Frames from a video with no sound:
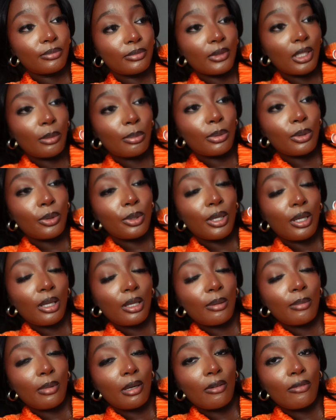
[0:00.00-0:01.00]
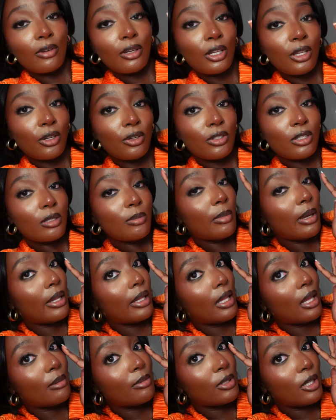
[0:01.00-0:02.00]
uploading my video to my
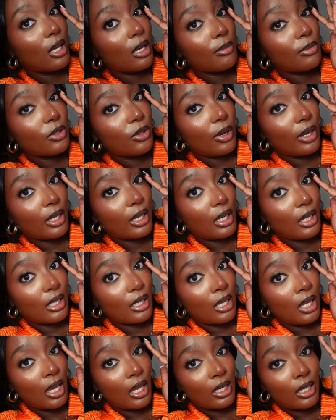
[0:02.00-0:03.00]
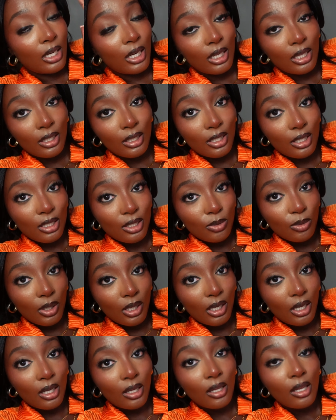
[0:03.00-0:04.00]
laptop so I can edit it this
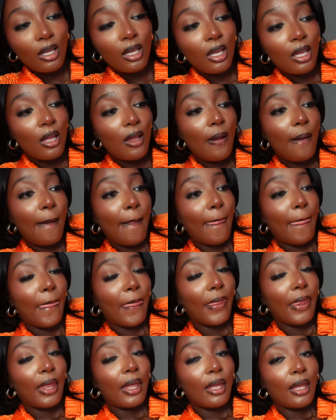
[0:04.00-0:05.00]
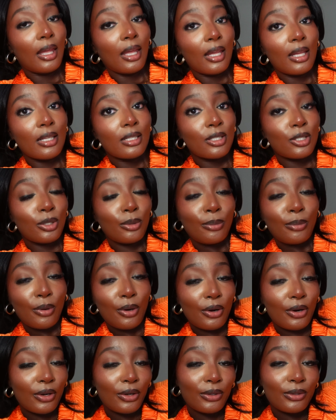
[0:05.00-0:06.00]
week and
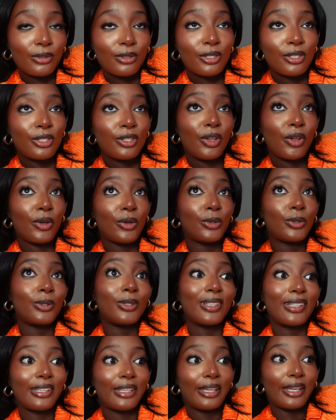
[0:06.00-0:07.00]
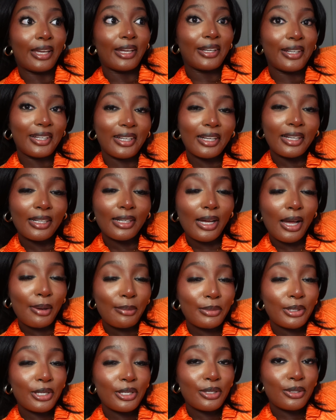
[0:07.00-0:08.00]
tomorrow. So yeah, I'm
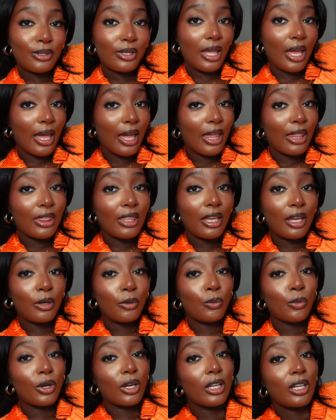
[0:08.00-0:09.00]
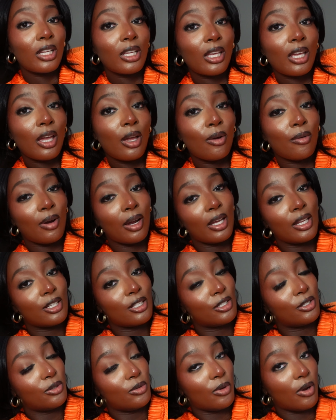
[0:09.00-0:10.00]
gonna do that, and then we're gonna get right
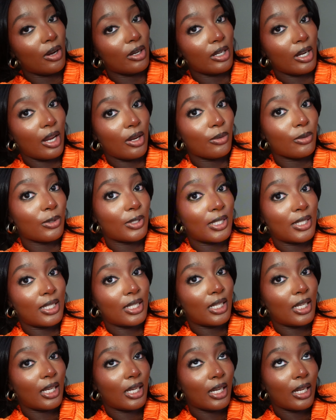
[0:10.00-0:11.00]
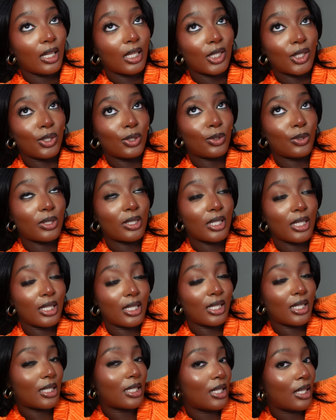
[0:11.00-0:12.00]
into our night routine and close
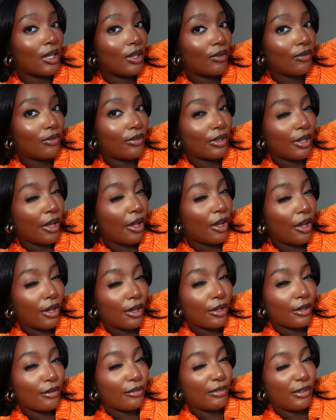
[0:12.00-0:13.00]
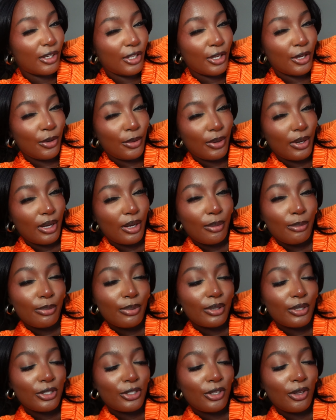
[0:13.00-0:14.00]
this vlog video up.
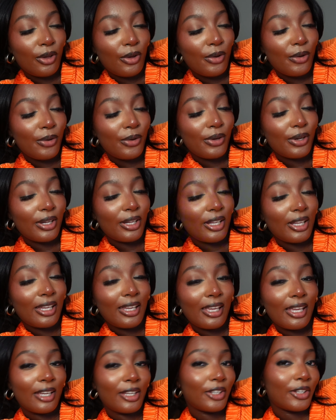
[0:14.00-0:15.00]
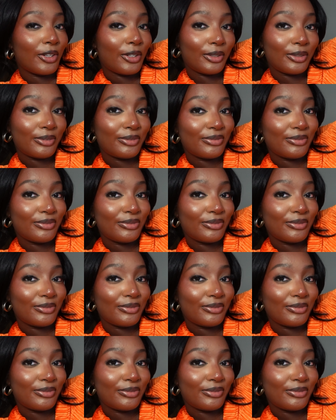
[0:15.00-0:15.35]
So yeah, y'all.